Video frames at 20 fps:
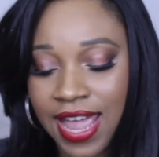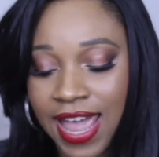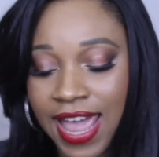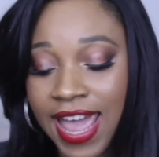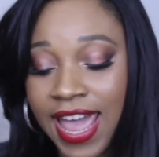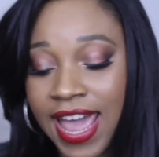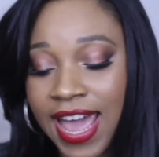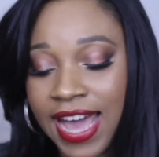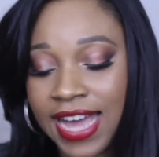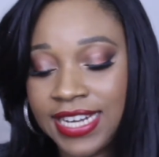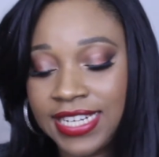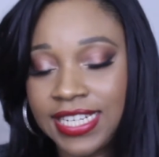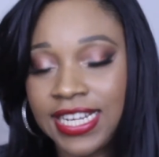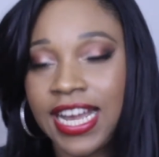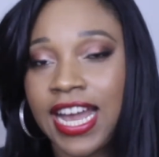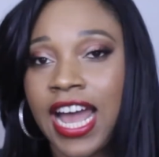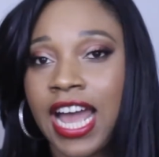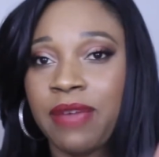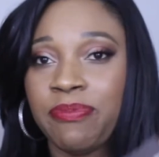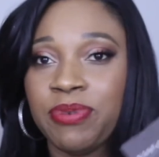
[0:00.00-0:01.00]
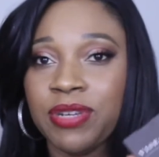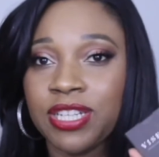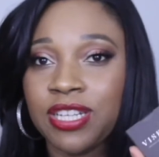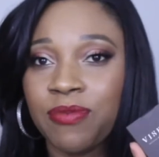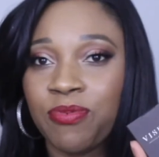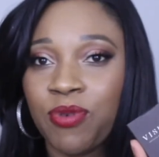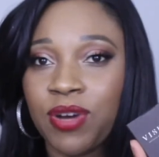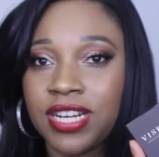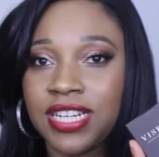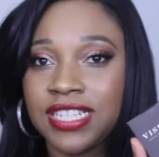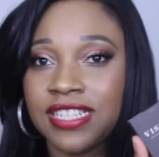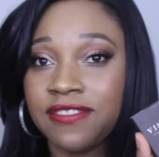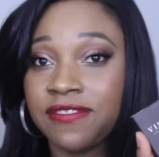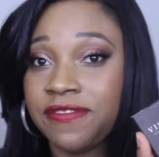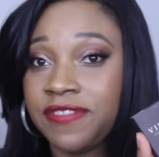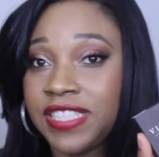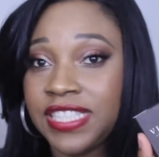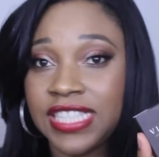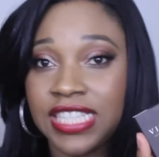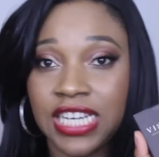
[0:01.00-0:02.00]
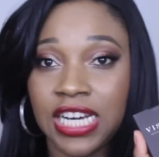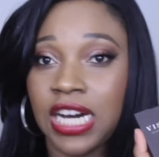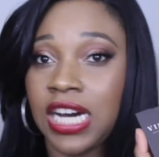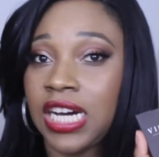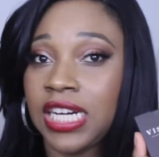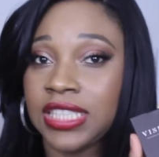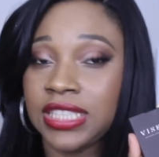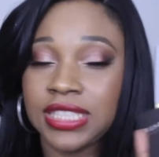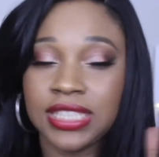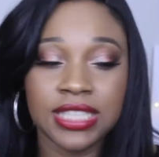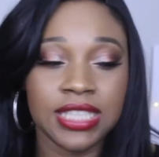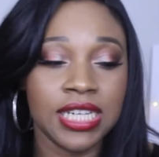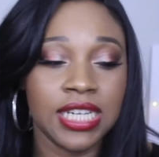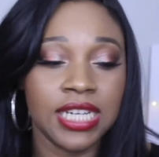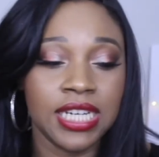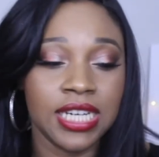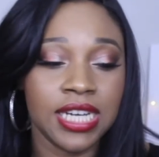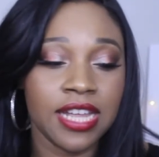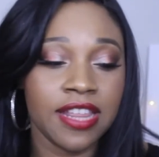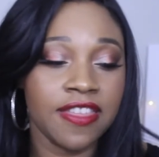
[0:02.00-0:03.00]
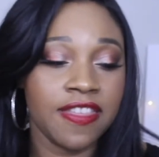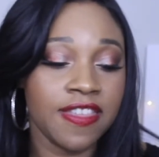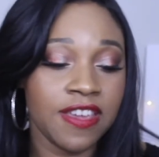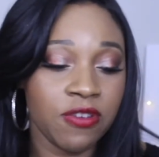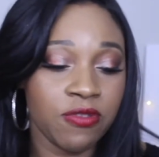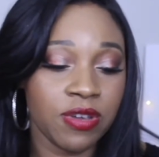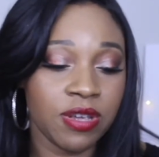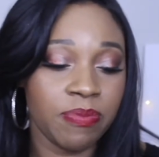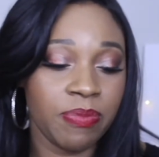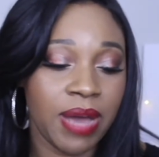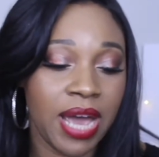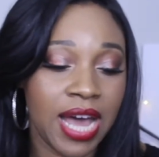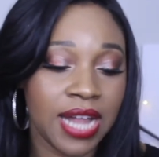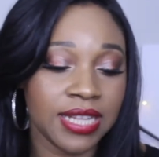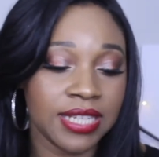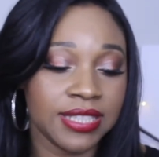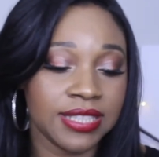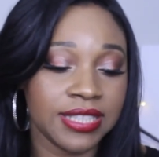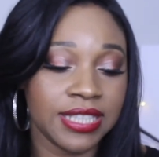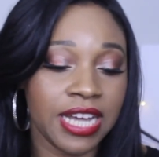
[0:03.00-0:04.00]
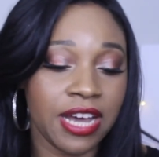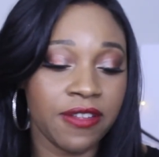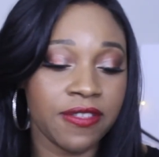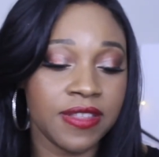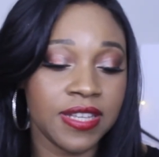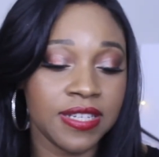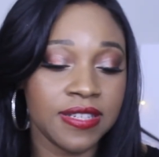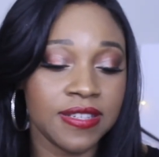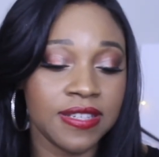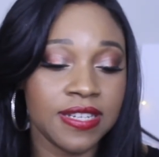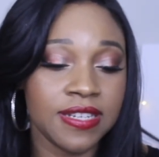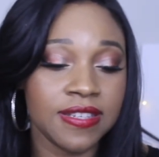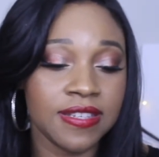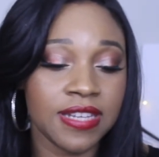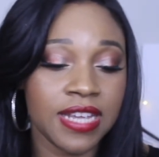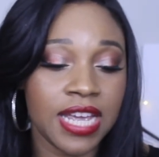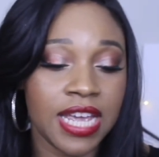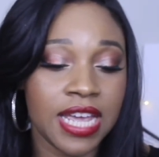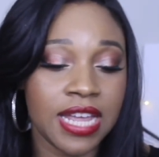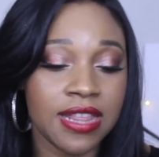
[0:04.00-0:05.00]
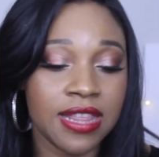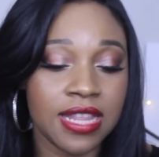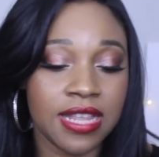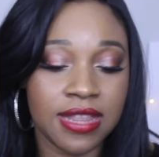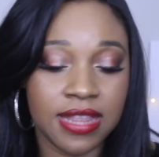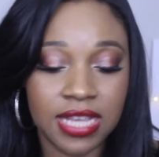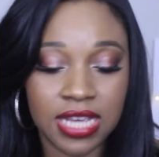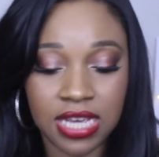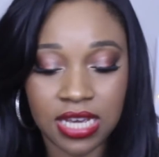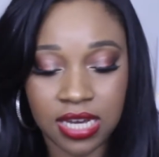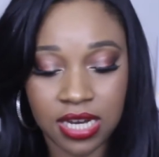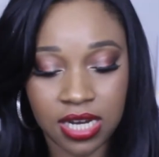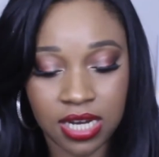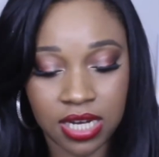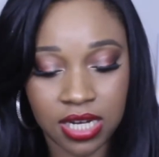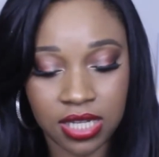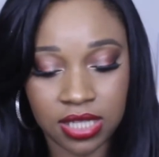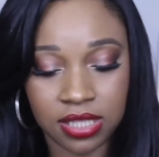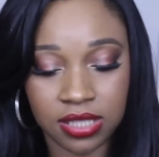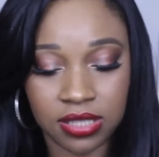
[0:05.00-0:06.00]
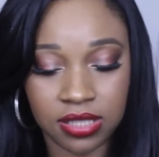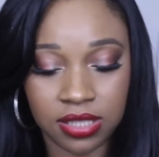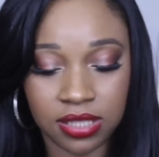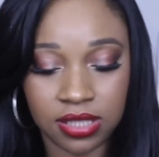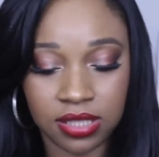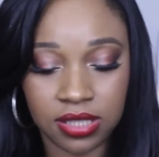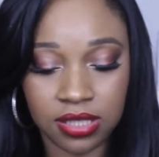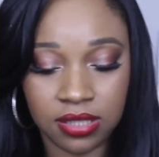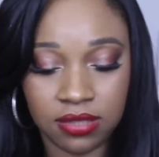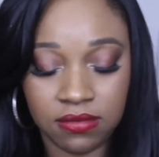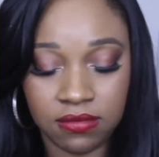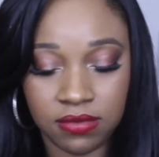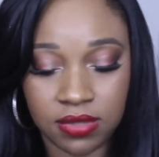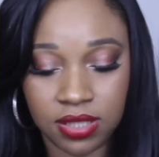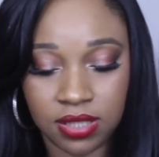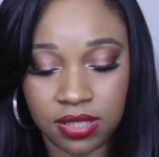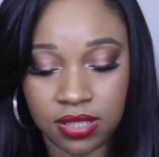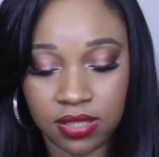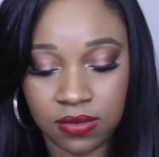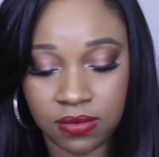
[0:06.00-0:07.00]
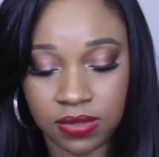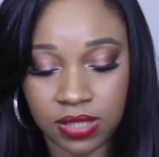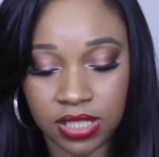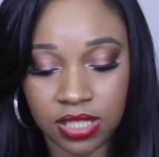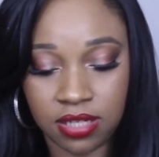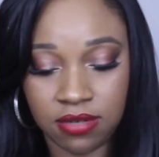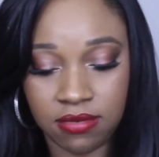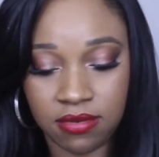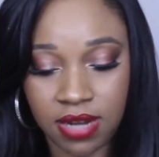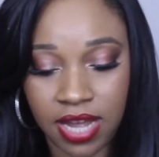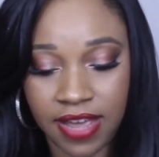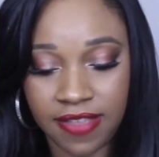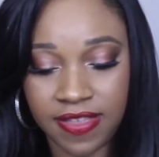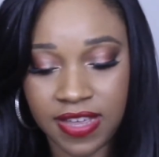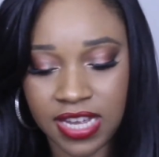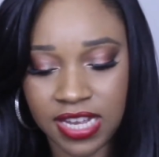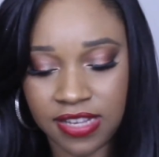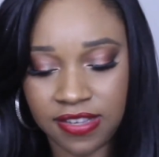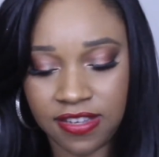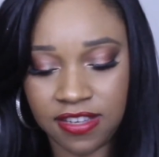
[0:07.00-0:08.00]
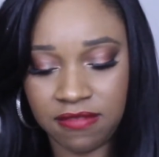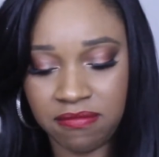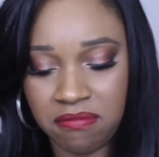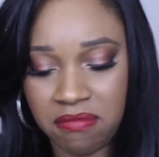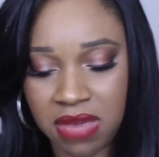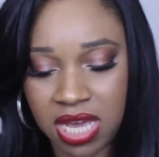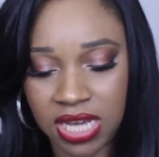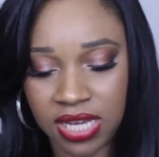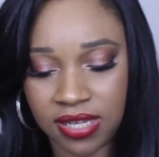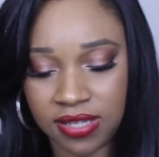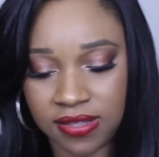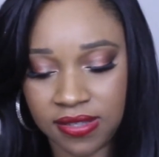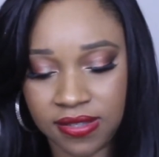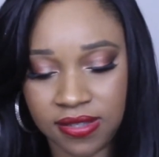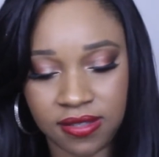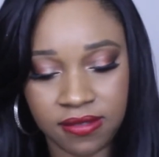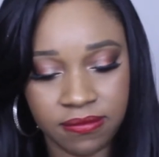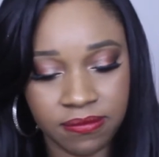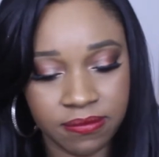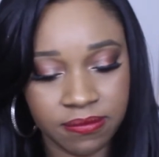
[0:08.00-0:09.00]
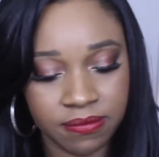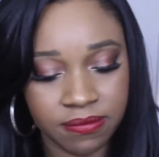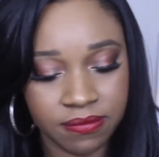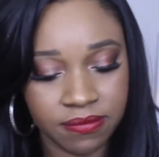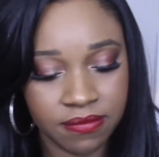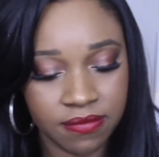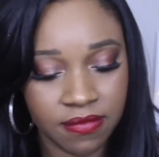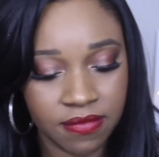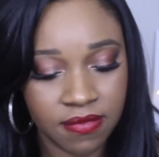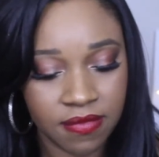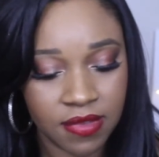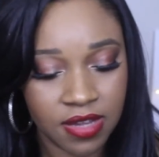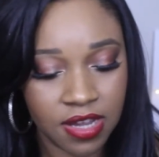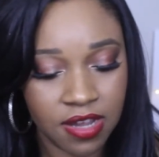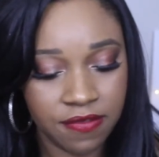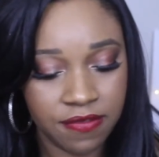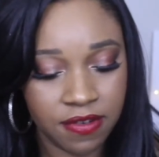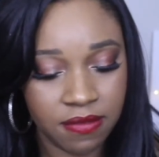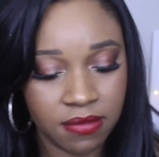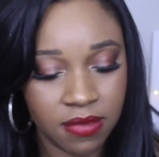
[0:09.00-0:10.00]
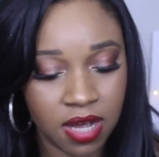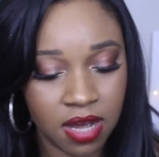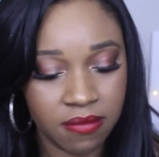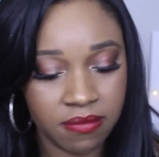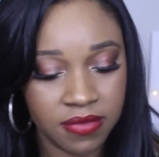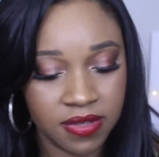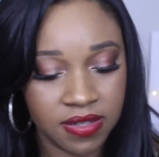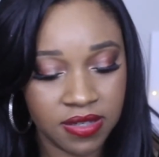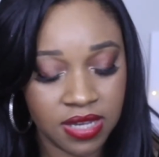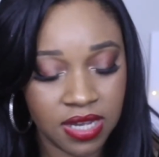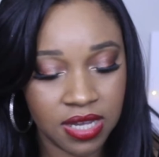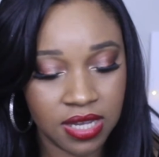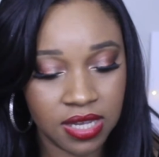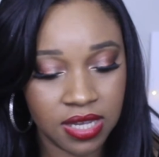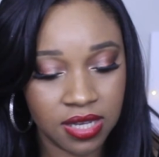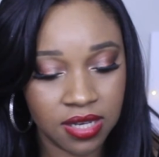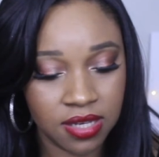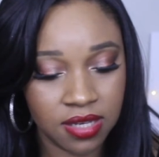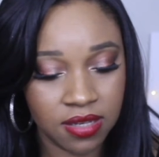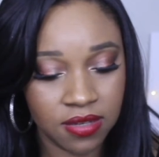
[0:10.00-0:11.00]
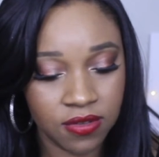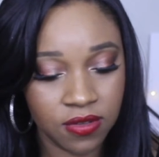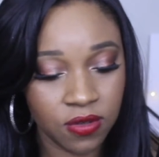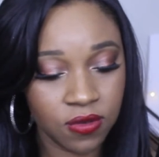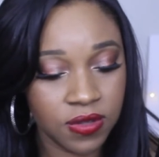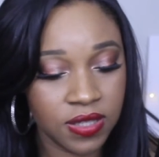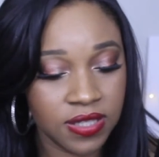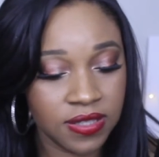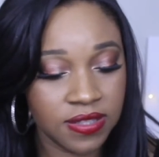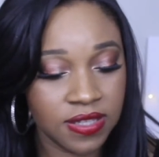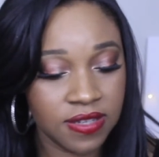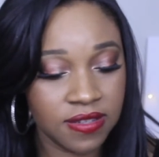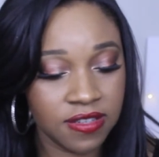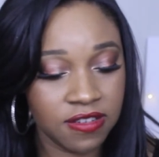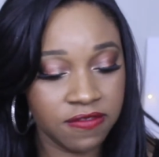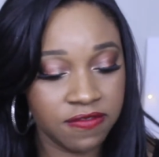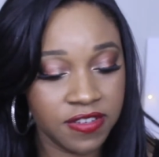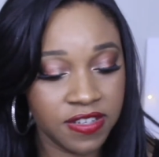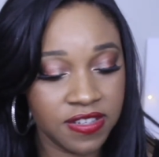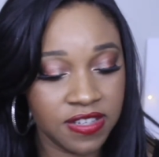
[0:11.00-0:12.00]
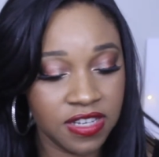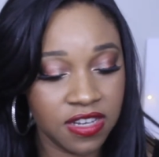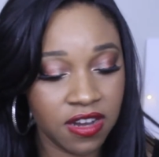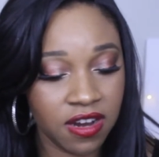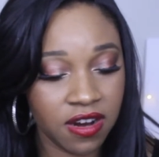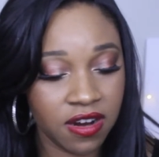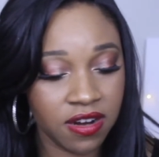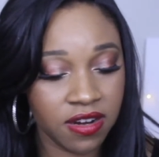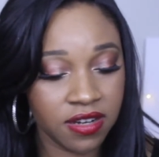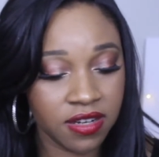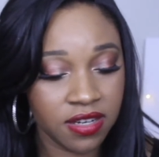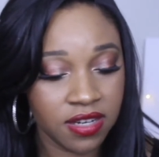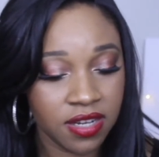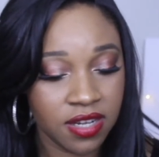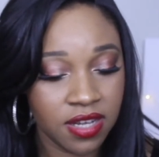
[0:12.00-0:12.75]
And I picked up one of the Viseart Theory palettes. Now this is in the color, what's this one in? I think this is Minx, if I'm not mistaken. So this is the Viseart